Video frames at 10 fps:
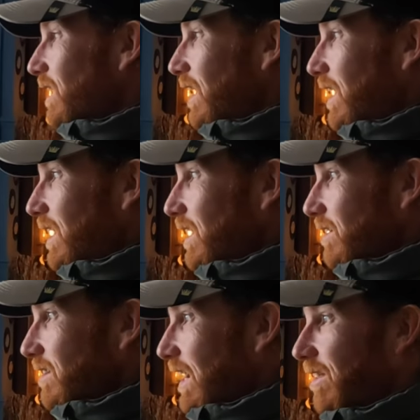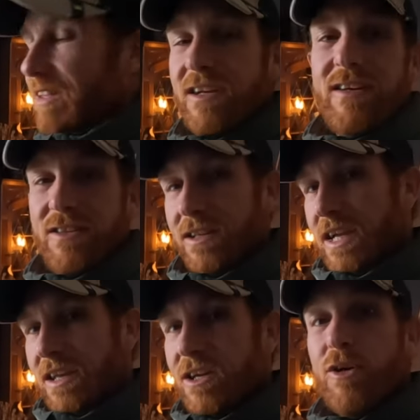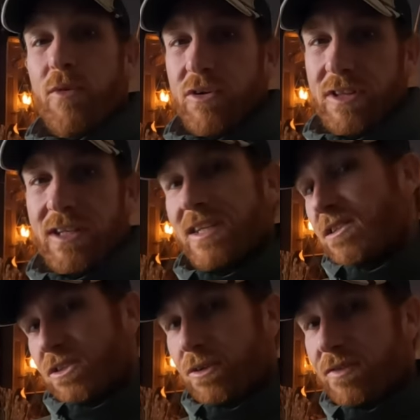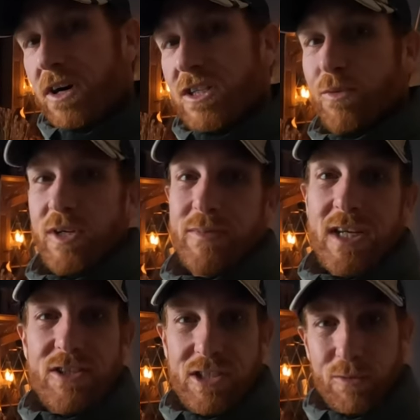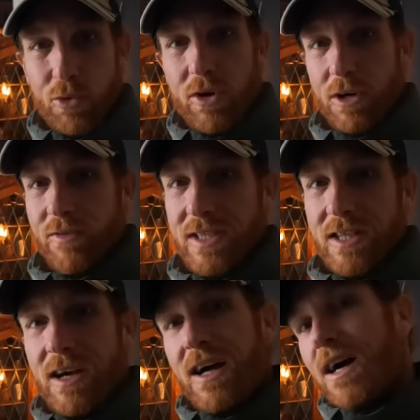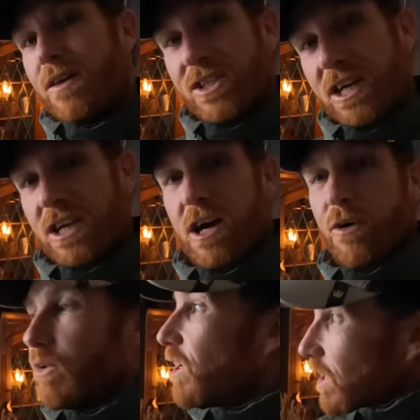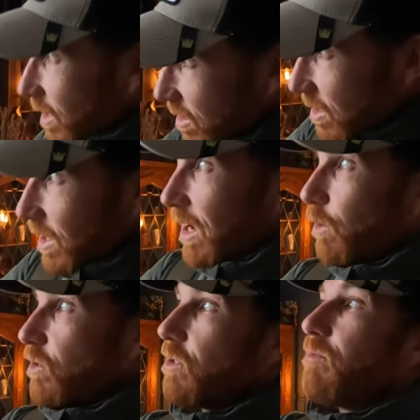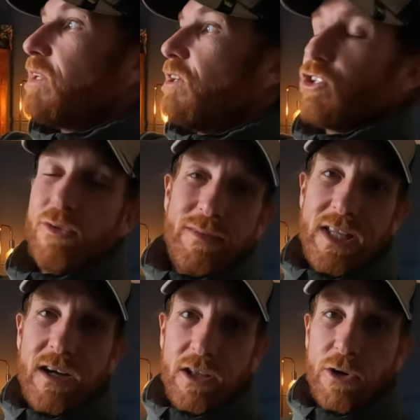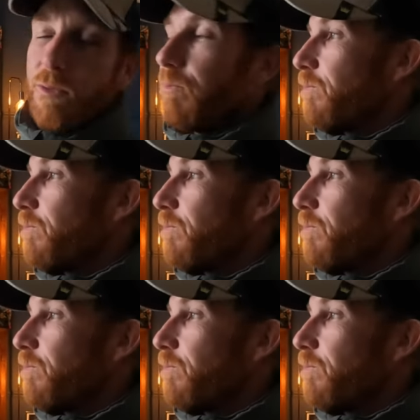And I think the Lake Comorthin isn't too far, so we could potentially walk over to that, check it out, because the cloud shouldn't be that low.